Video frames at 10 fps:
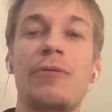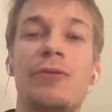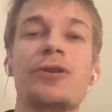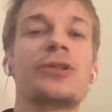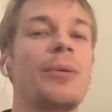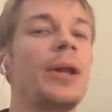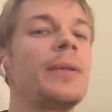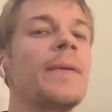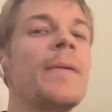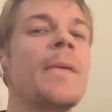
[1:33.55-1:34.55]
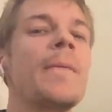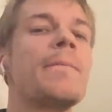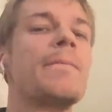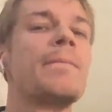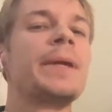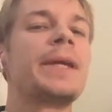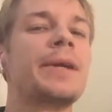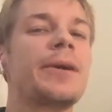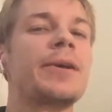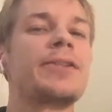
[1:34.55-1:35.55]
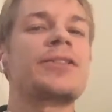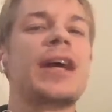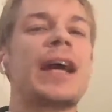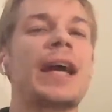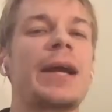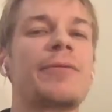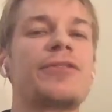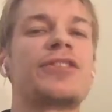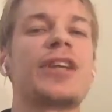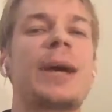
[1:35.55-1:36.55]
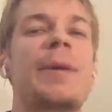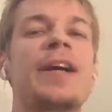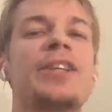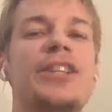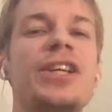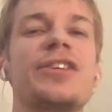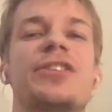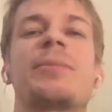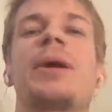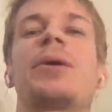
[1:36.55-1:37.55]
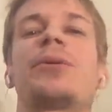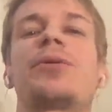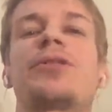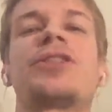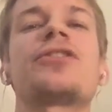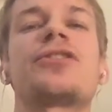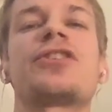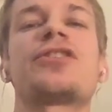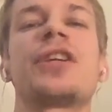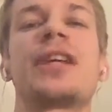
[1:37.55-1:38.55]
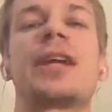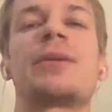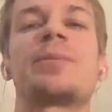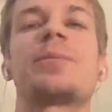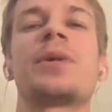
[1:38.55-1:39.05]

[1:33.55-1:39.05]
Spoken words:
First of all, because I have some ideas about those industries that I